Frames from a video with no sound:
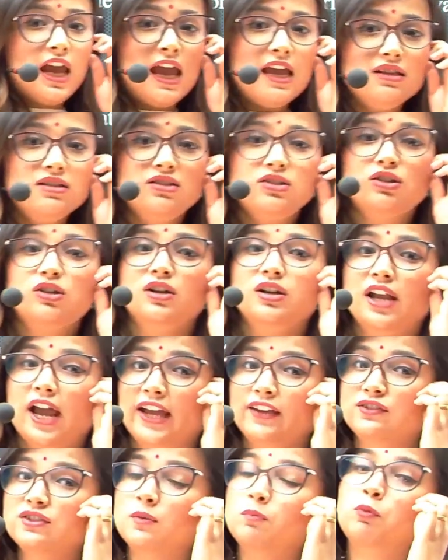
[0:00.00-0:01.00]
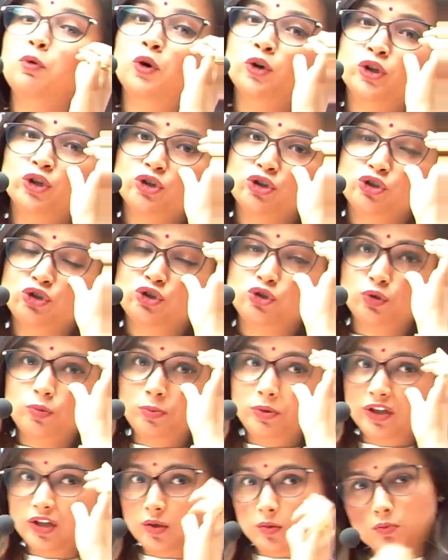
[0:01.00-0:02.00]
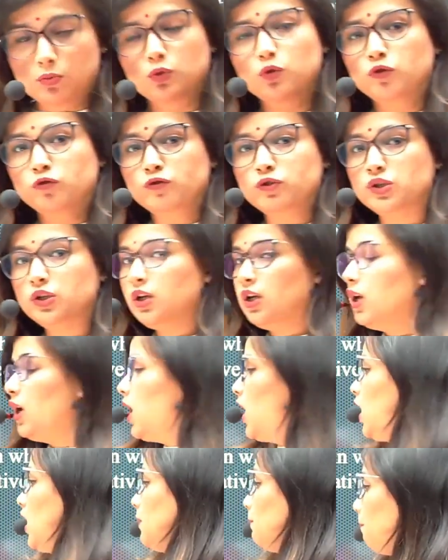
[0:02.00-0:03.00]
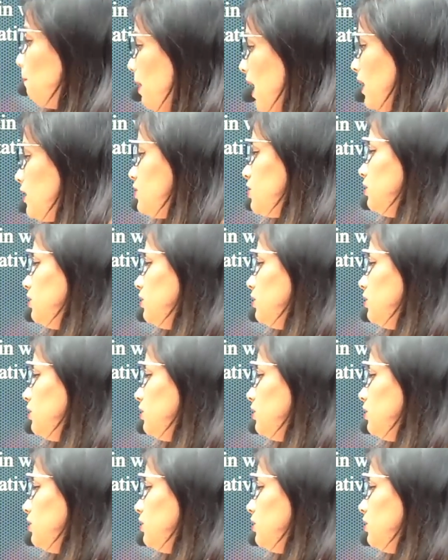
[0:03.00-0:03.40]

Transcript: Hence, her life support should be removed. But